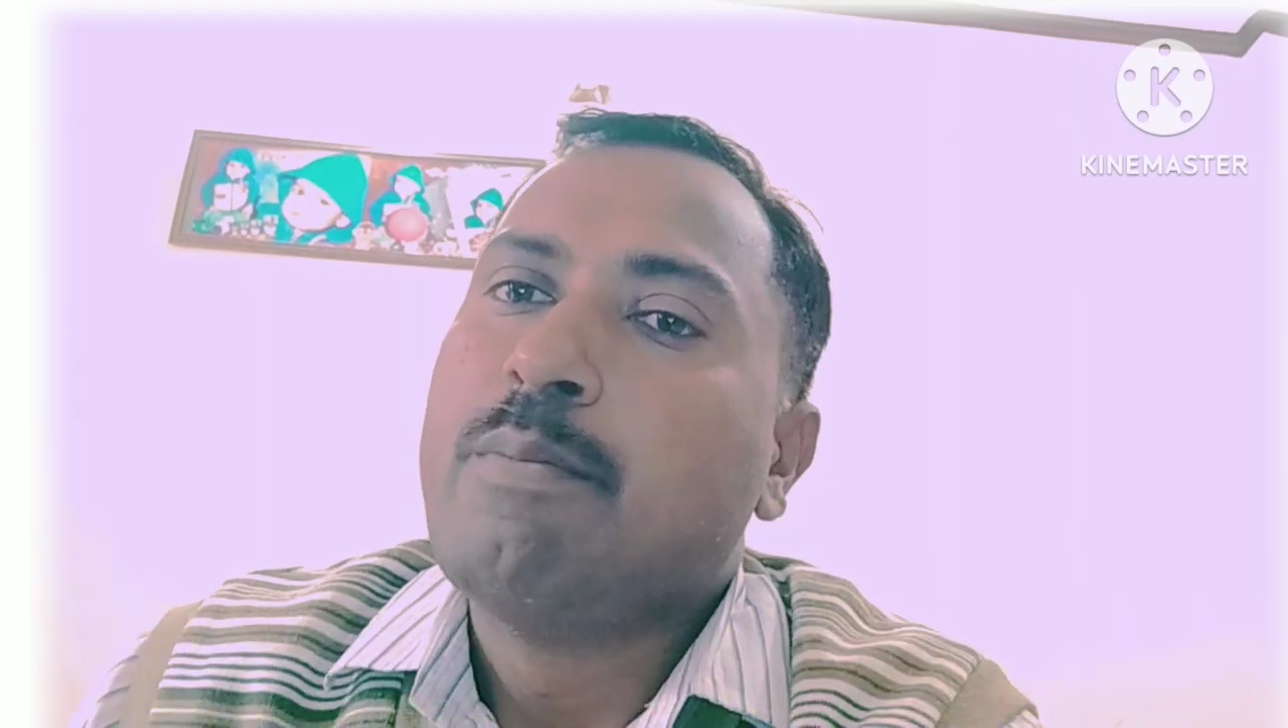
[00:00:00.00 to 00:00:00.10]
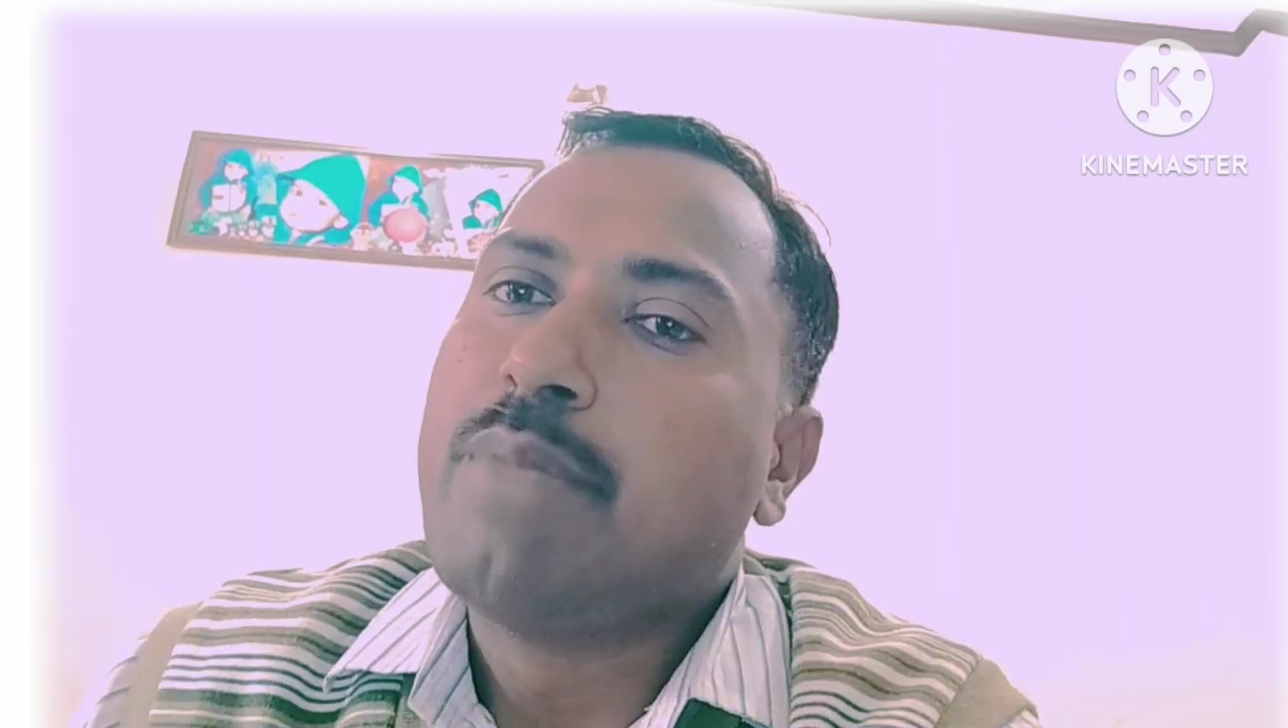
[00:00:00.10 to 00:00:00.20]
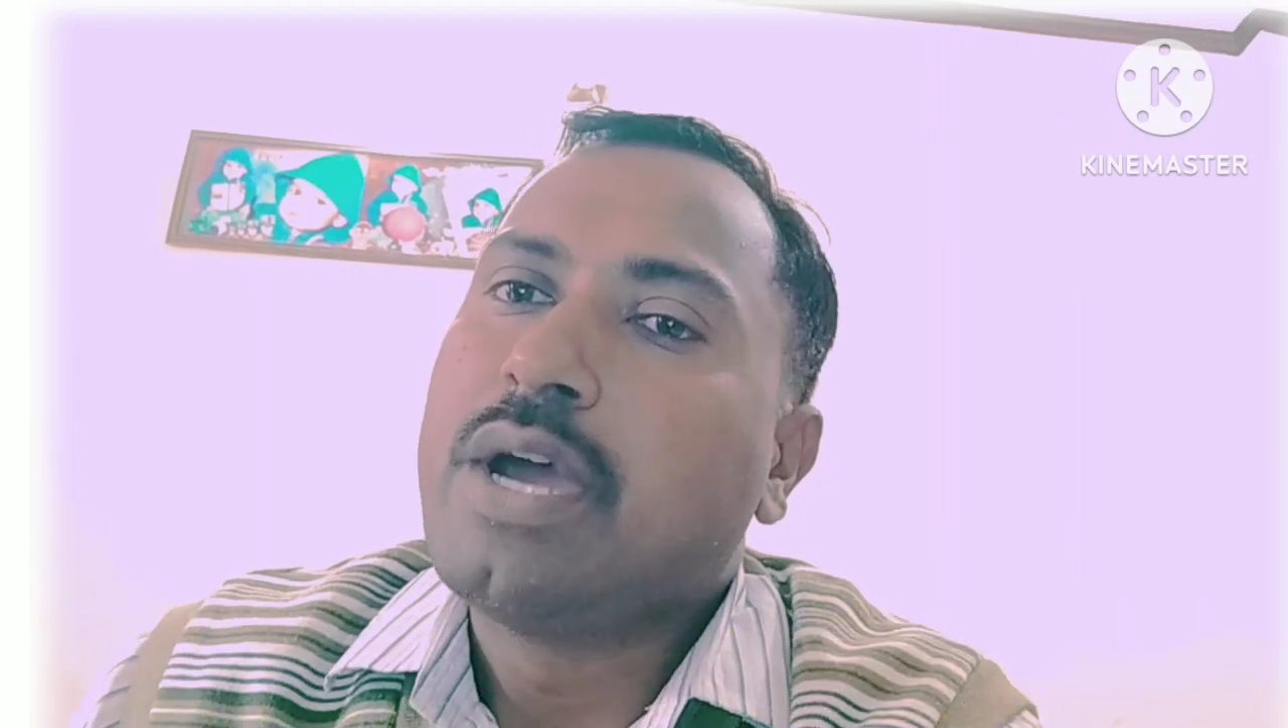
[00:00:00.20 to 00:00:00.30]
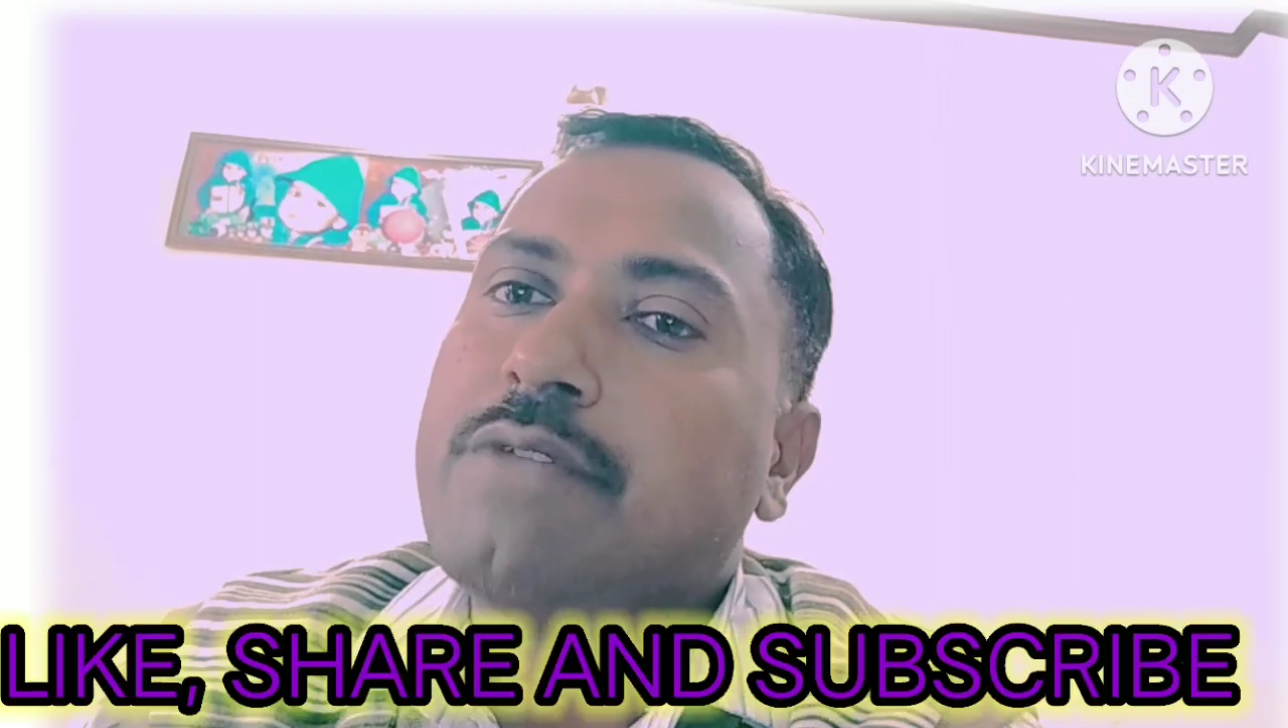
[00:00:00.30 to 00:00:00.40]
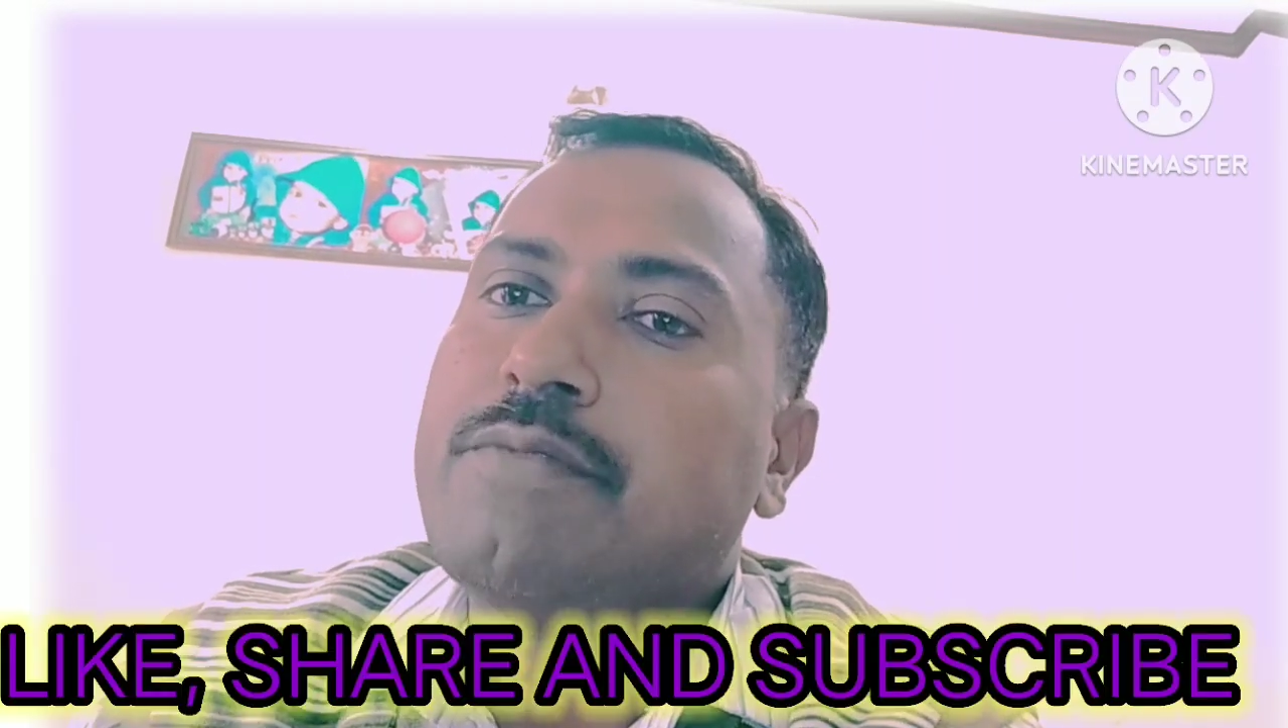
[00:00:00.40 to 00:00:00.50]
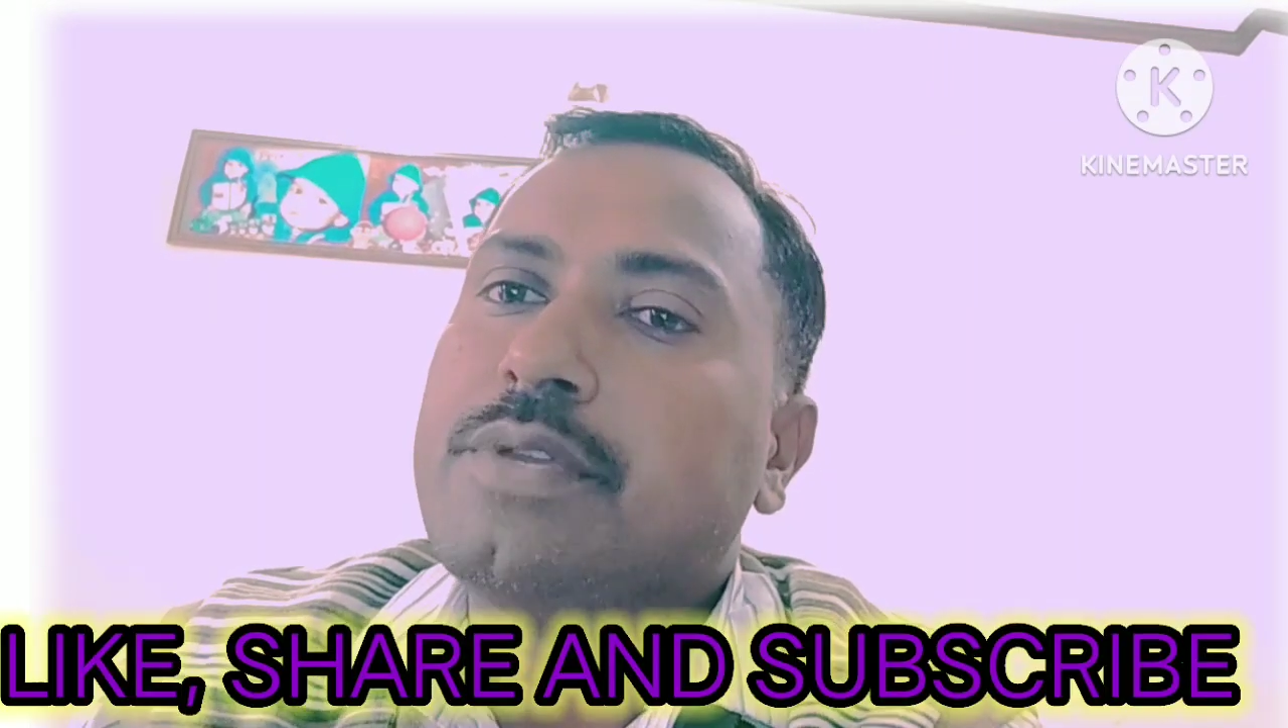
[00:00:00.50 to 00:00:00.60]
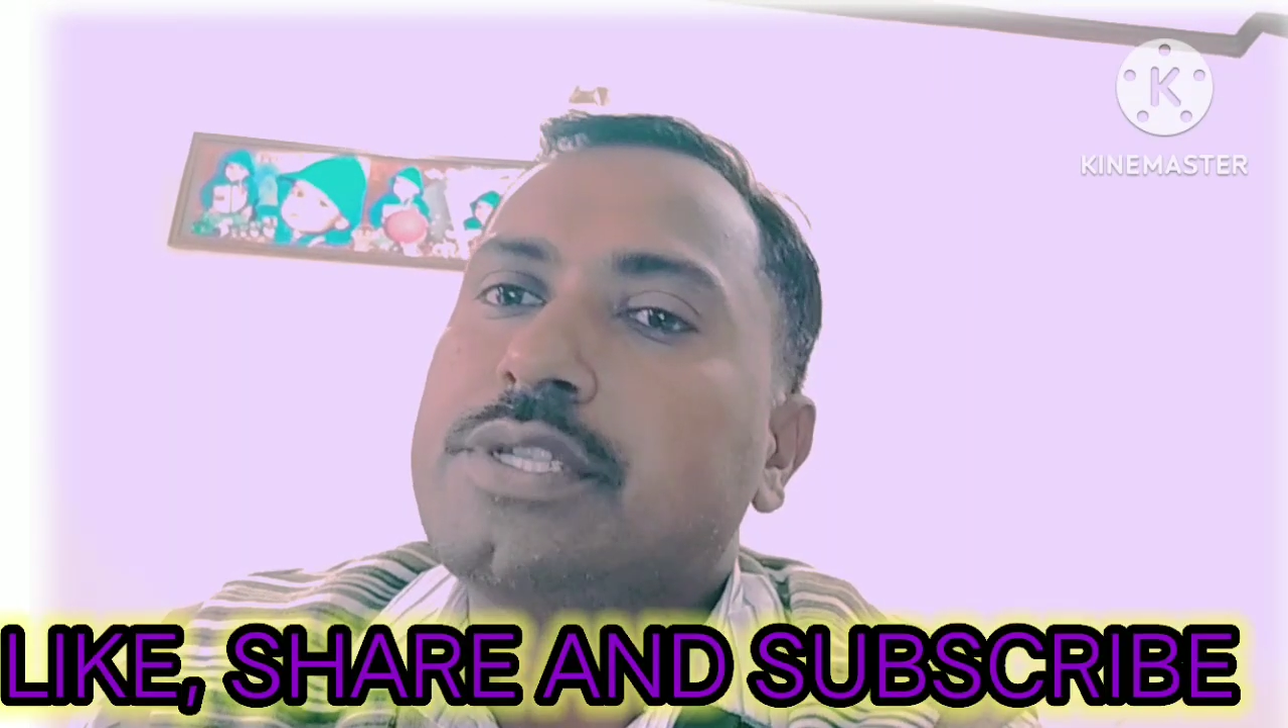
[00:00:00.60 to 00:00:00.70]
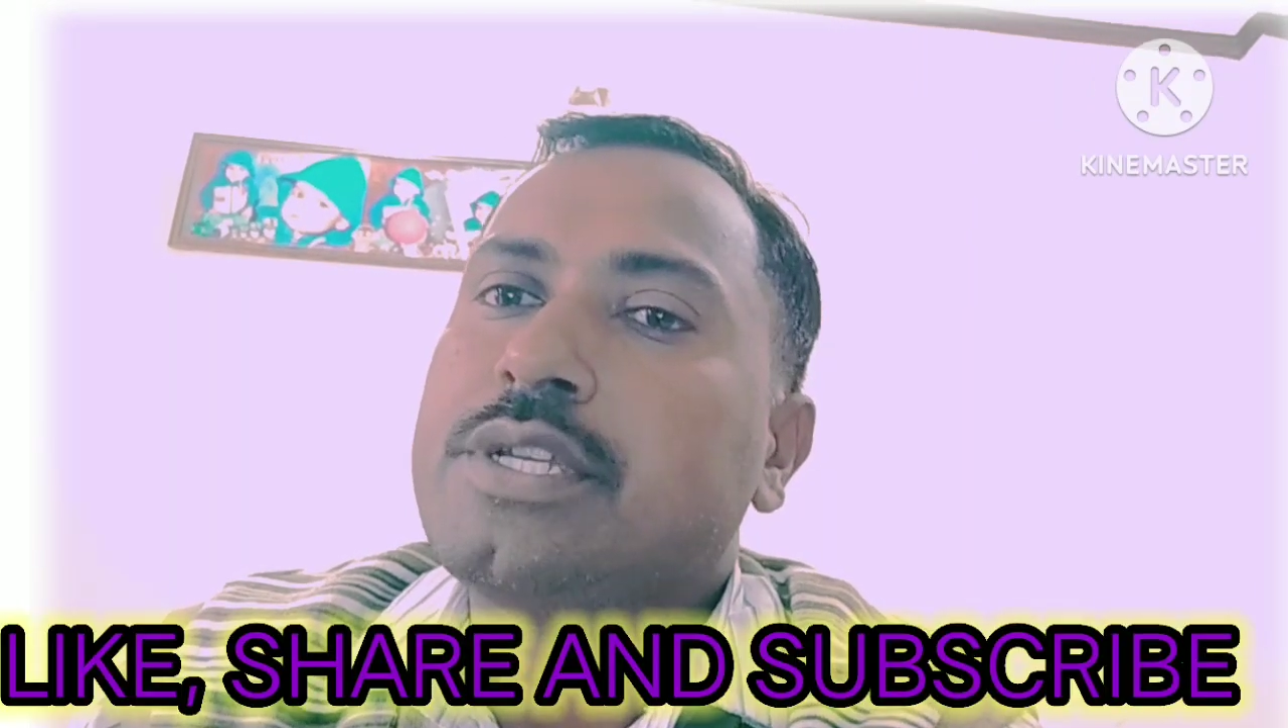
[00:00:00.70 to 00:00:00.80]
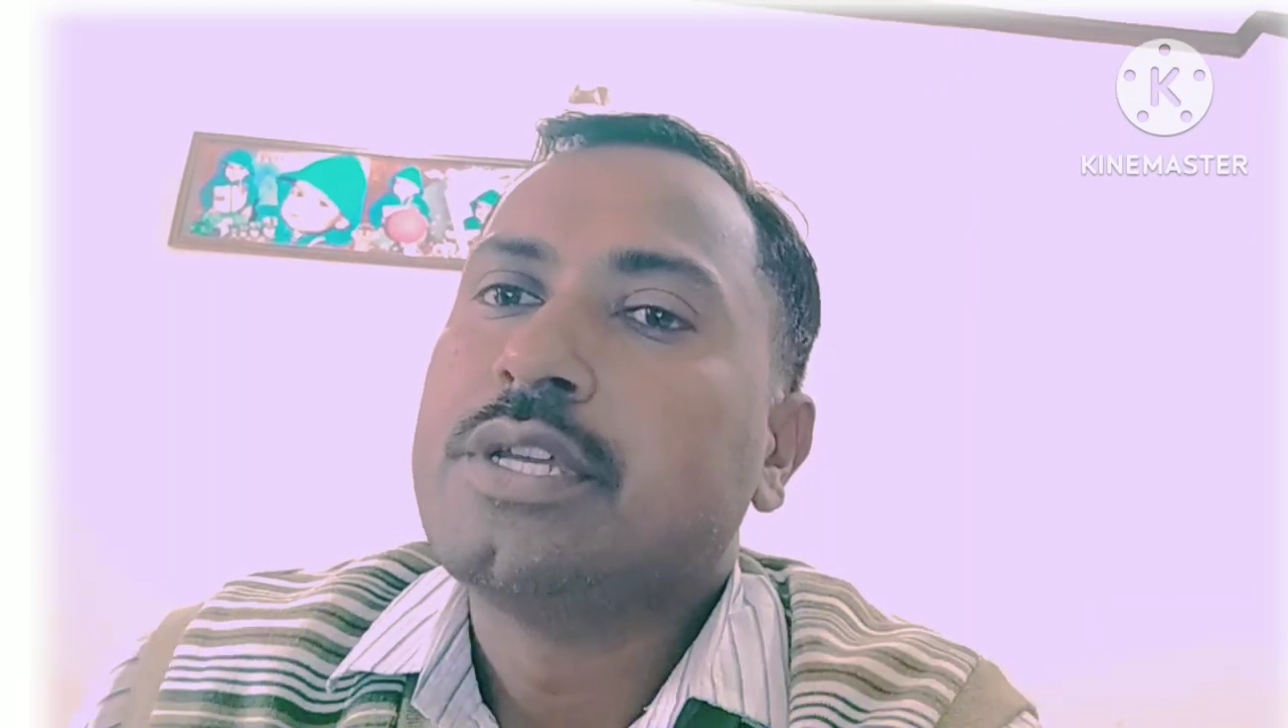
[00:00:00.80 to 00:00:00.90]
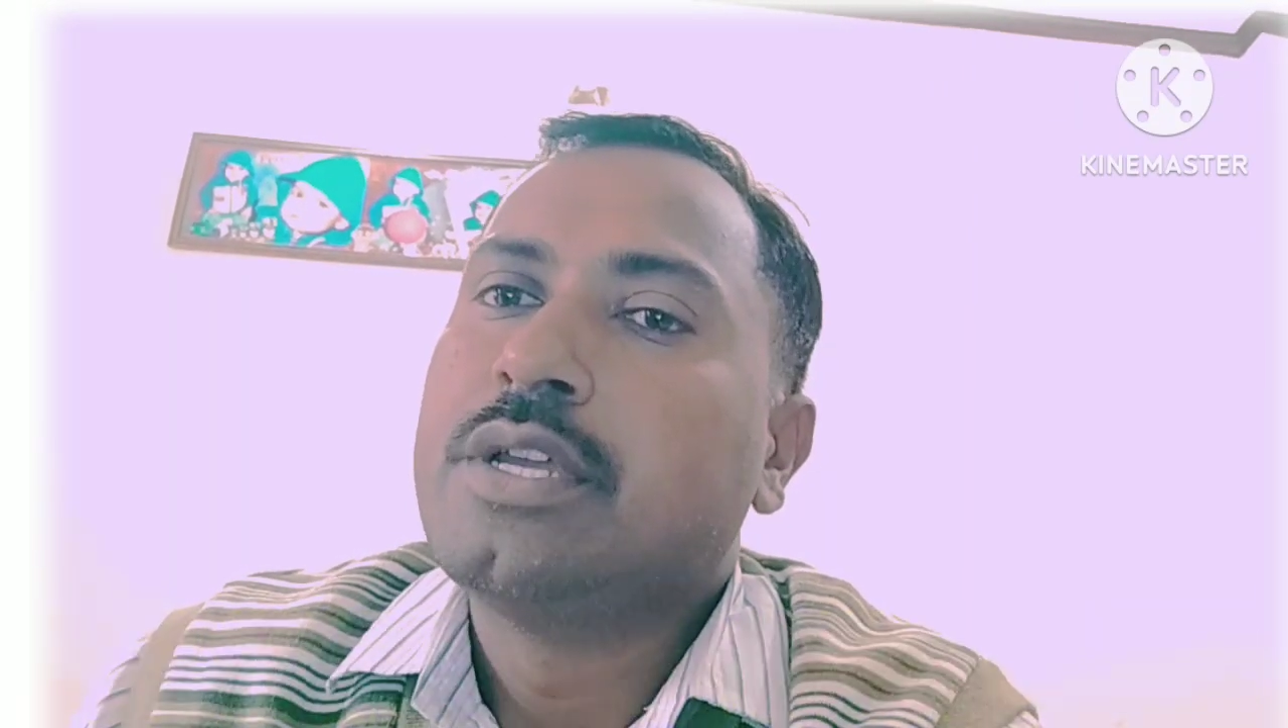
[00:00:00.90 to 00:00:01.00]
by
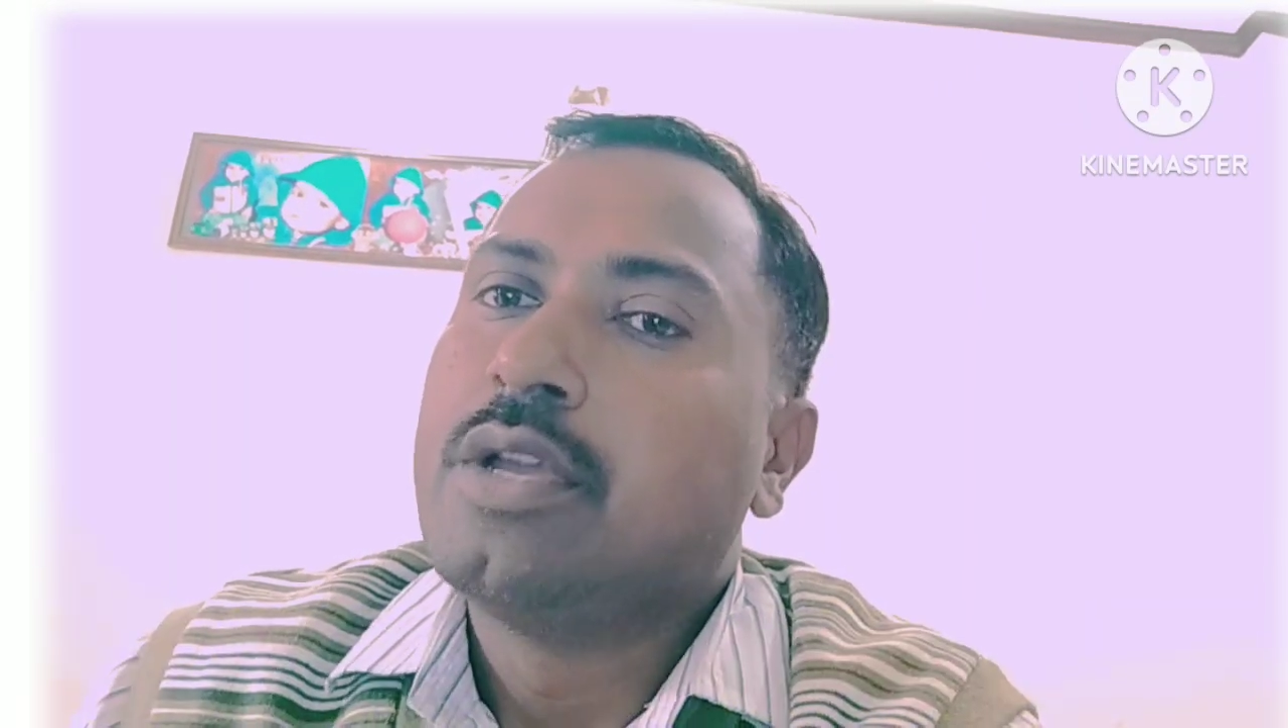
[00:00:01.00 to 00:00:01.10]
which